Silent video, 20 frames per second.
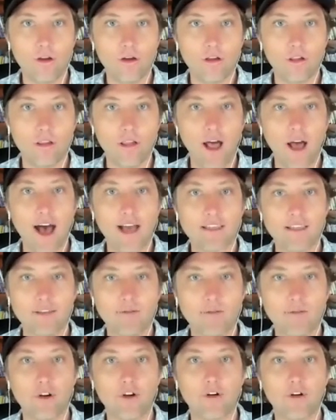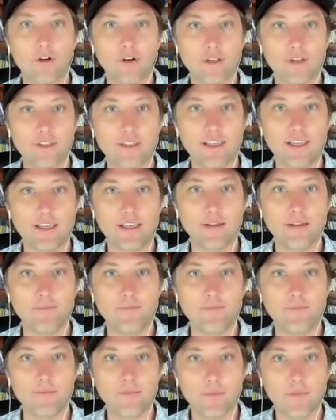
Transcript: loss of currency